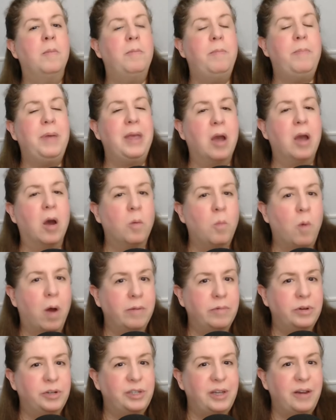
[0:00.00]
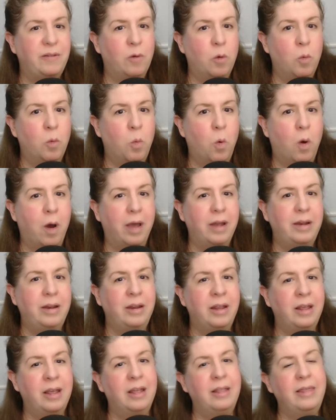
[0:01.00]
be on wide receiver 1,
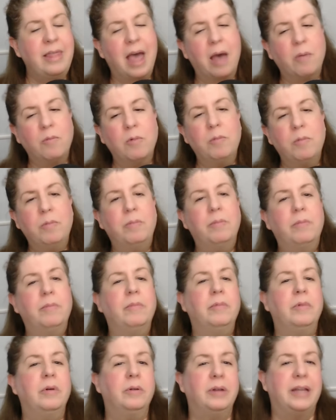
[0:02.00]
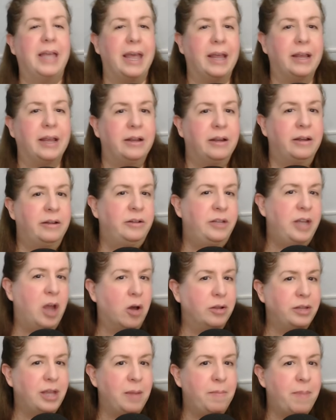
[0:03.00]
that will kick
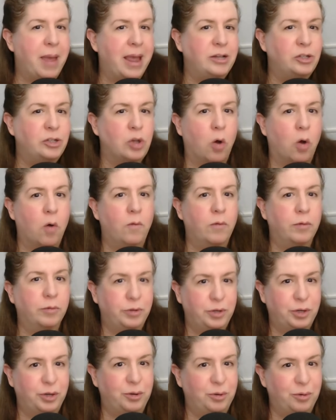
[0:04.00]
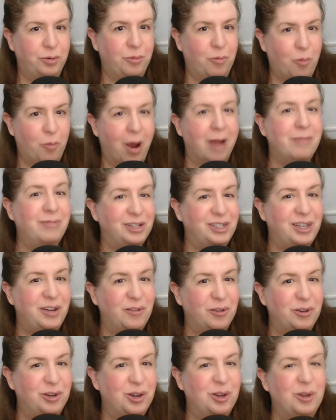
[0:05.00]
Deontay Banks over to wide
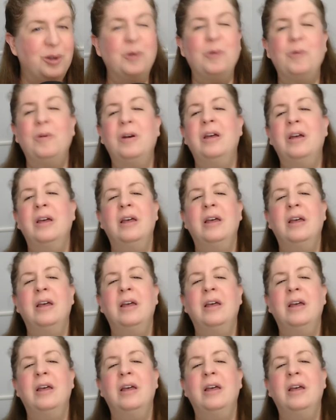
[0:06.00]
receiver 2.